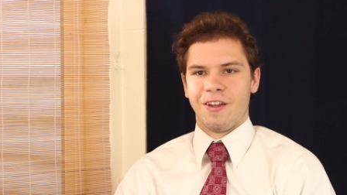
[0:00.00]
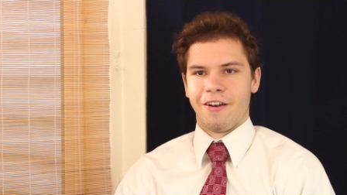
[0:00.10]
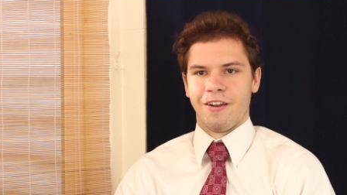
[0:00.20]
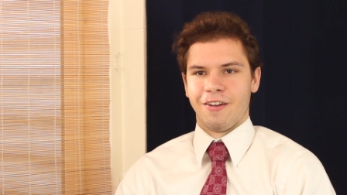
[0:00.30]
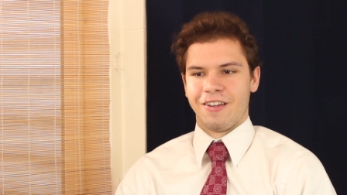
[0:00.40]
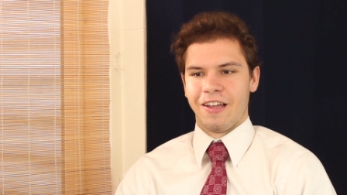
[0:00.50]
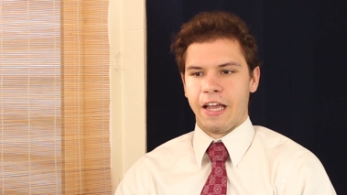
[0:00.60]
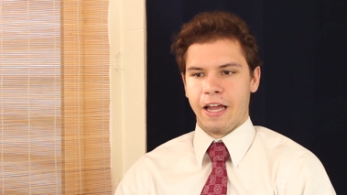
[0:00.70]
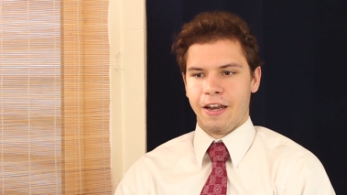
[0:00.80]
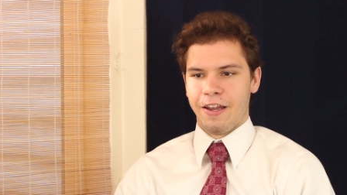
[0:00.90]
You know?
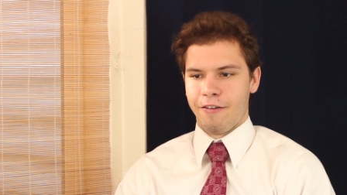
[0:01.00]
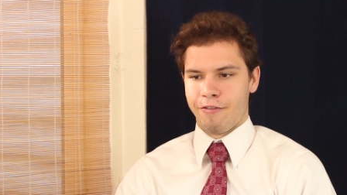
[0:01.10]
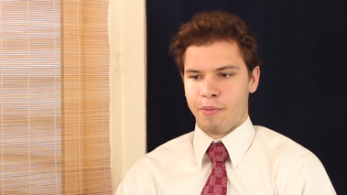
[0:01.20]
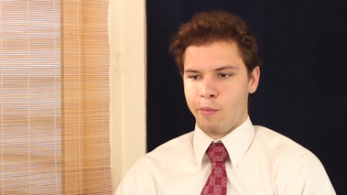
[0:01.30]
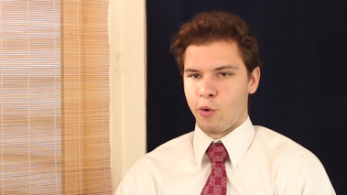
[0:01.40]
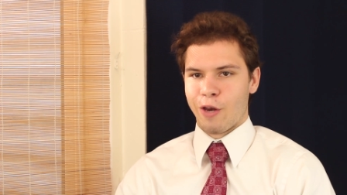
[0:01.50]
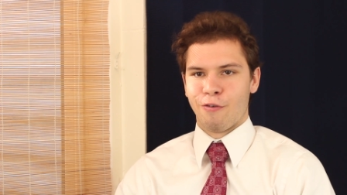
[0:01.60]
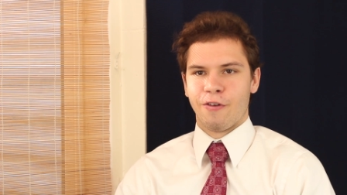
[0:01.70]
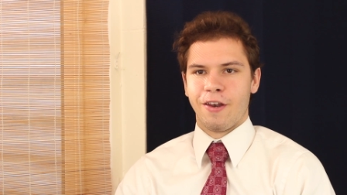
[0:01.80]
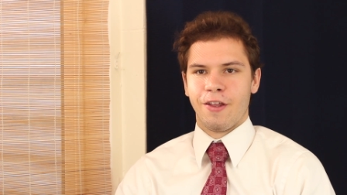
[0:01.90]
And if people get
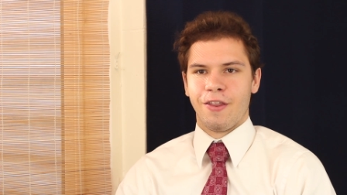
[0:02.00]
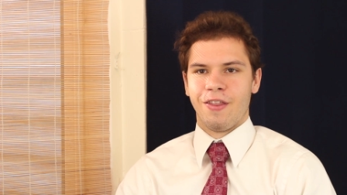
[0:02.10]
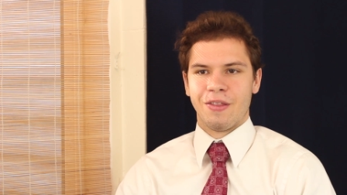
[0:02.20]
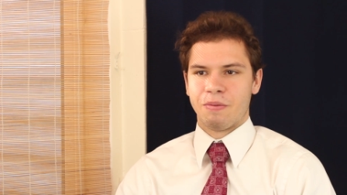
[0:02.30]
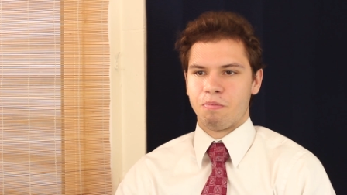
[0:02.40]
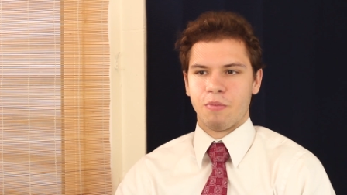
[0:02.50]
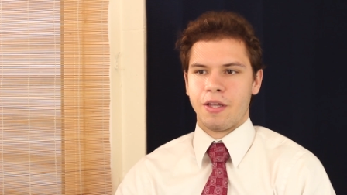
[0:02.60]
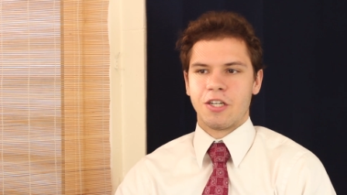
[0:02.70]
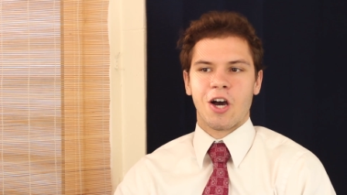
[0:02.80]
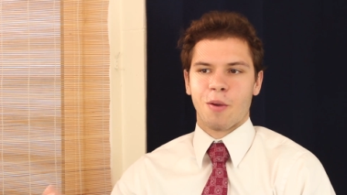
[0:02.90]
offended,
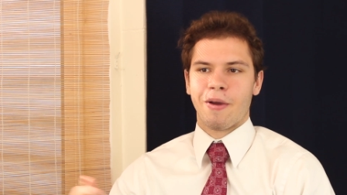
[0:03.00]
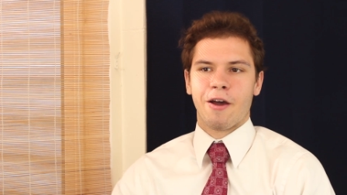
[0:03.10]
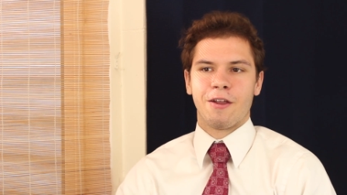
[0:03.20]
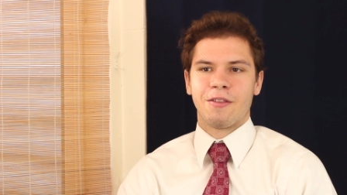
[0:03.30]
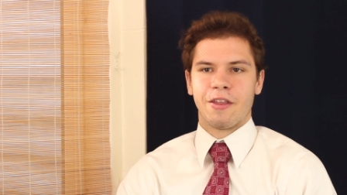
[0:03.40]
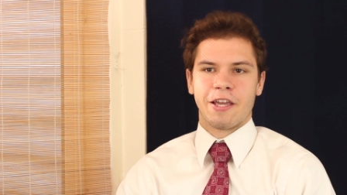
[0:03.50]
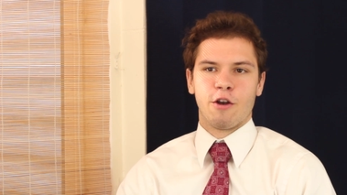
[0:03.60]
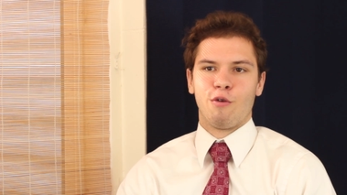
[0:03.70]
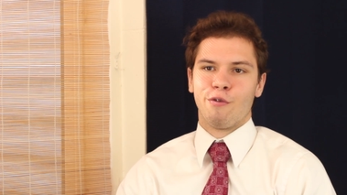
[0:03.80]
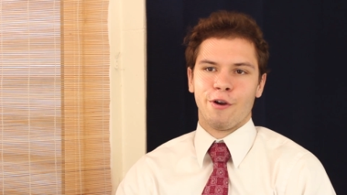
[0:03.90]
they talk about it, they
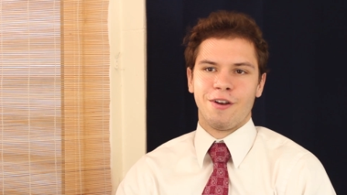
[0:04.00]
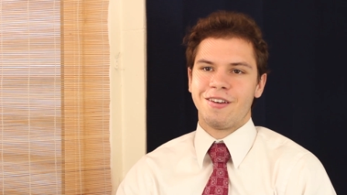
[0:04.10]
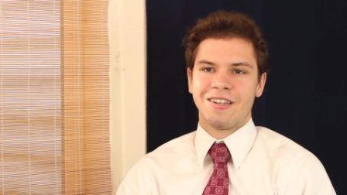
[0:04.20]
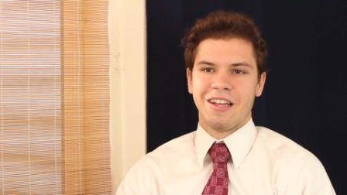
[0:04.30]
get over it.